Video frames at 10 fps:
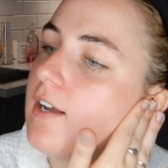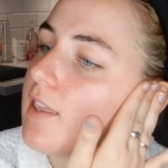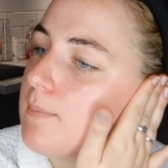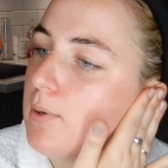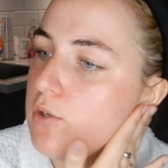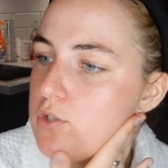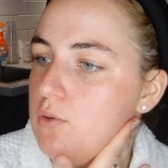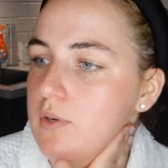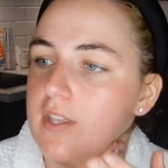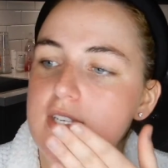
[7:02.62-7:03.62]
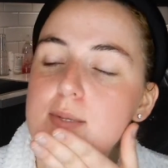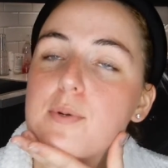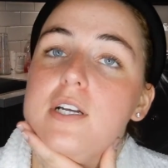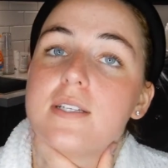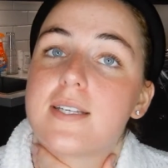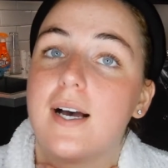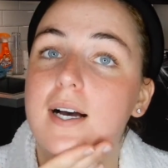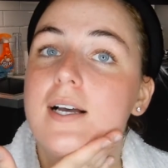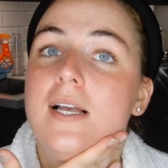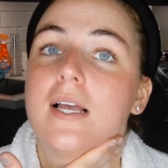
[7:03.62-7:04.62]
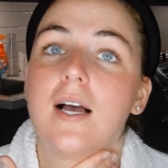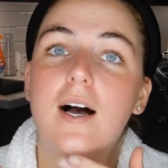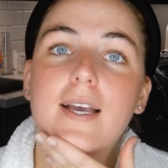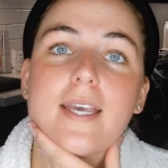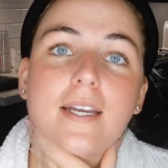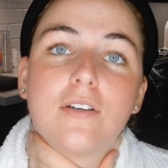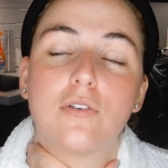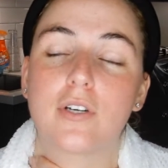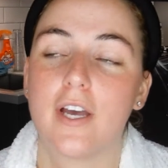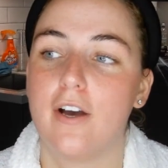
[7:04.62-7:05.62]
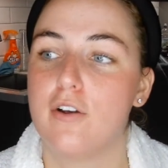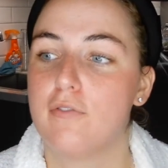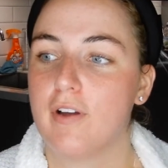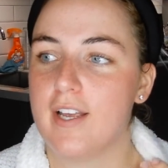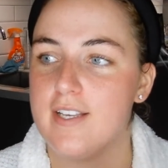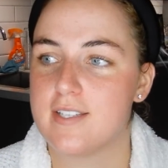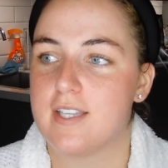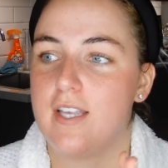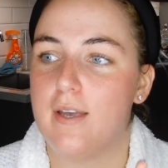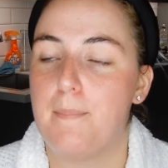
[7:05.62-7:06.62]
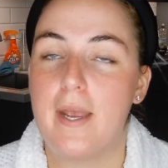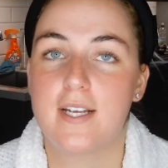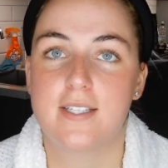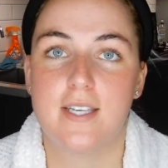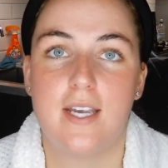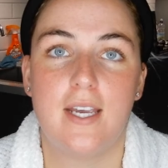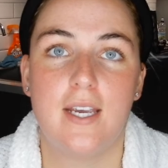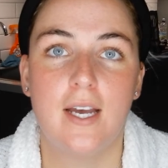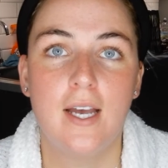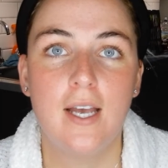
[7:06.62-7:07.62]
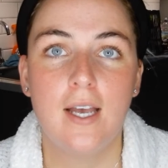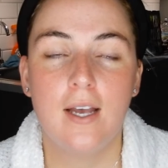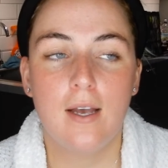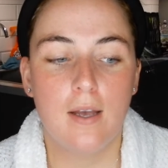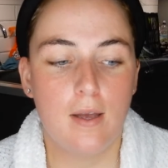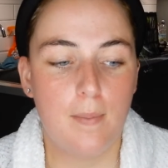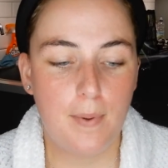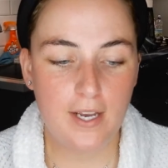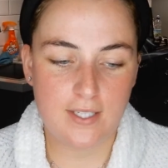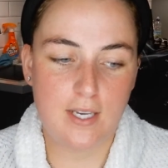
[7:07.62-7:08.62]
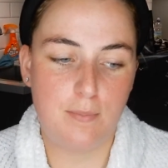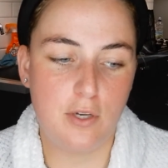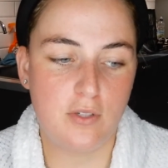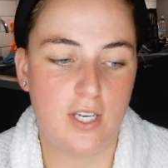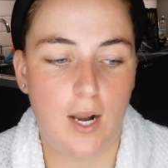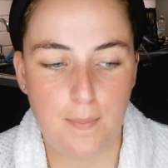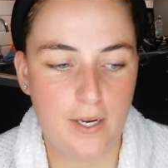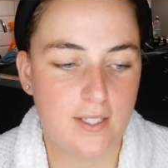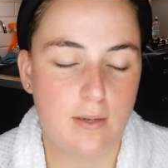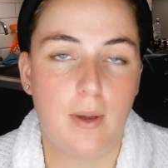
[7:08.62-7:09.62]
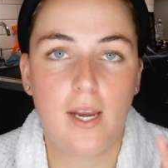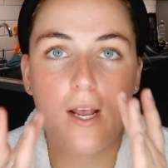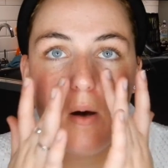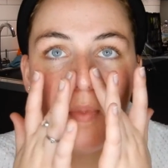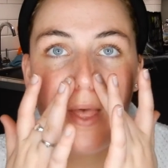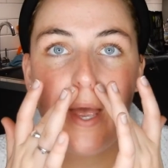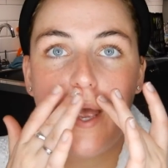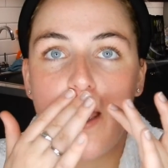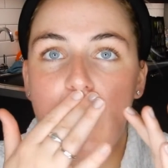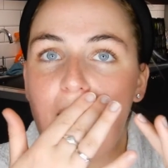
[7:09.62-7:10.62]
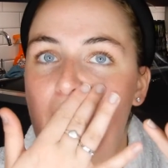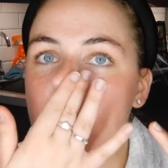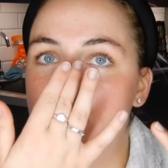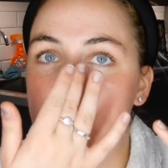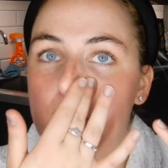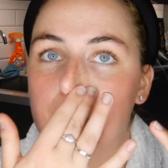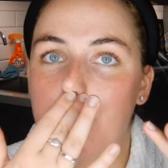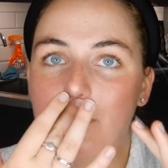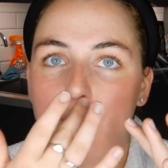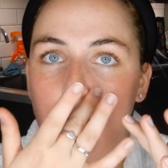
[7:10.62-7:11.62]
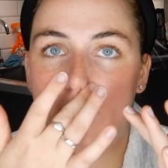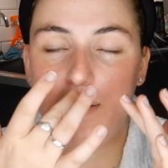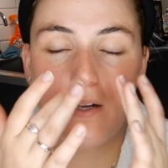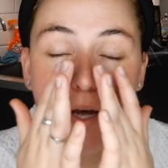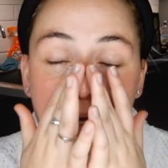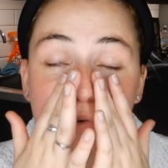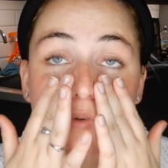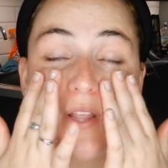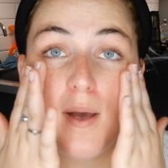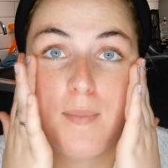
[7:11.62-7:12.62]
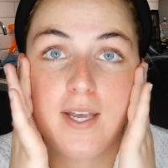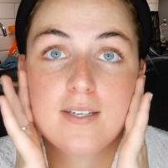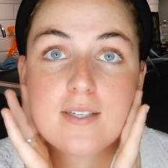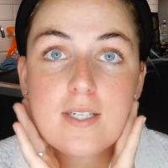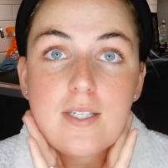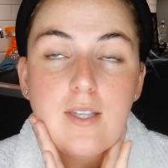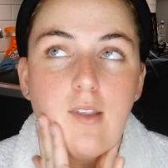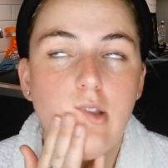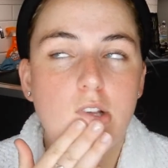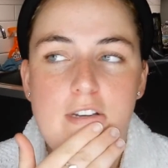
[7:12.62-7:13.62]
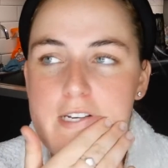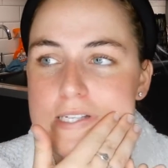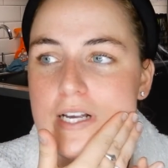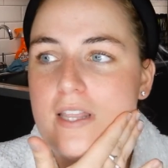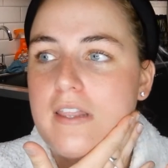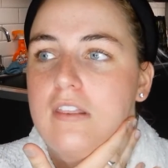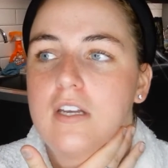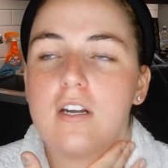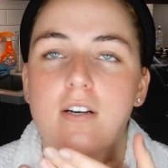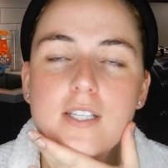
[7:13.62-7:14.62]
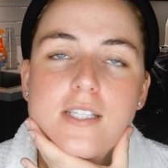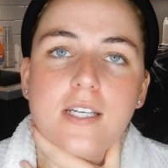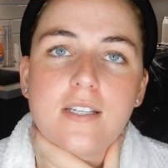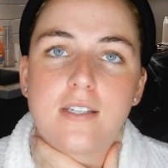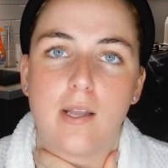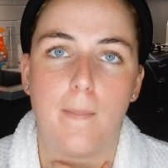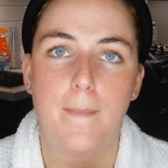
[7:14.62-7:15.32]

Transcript: like the bottle and the spritzer, I cannot get over, is the Pixie Beauty, like Pixie Makeup, their like all their mists, just like the nicest